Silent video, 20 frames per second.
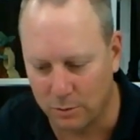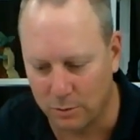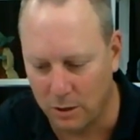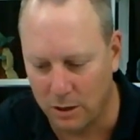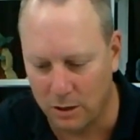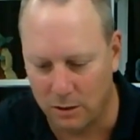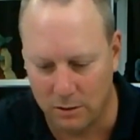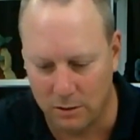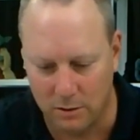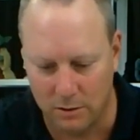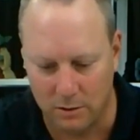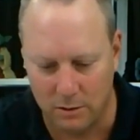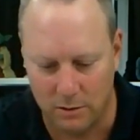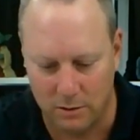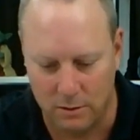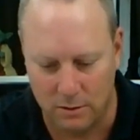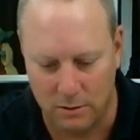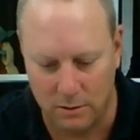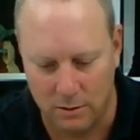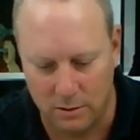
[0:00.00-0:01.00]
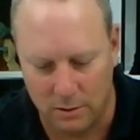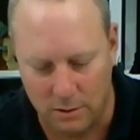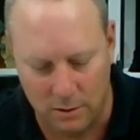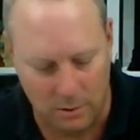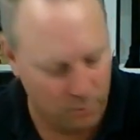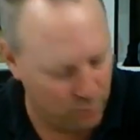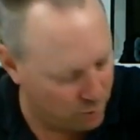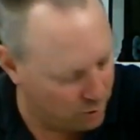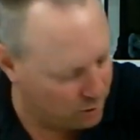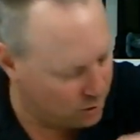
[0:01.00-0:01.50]
well.
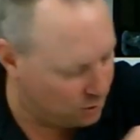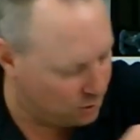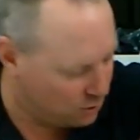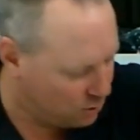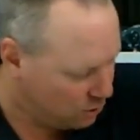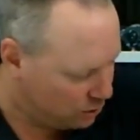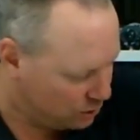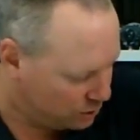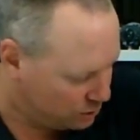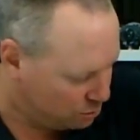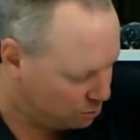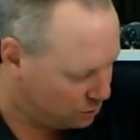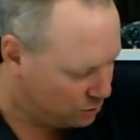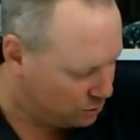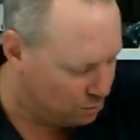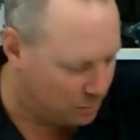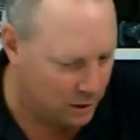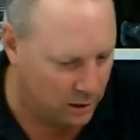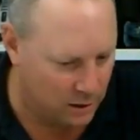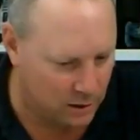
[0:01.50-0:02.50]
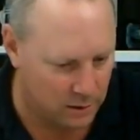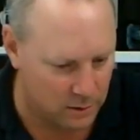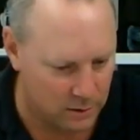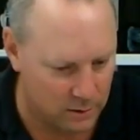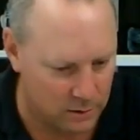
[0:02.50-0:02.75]
Bring you guys with me.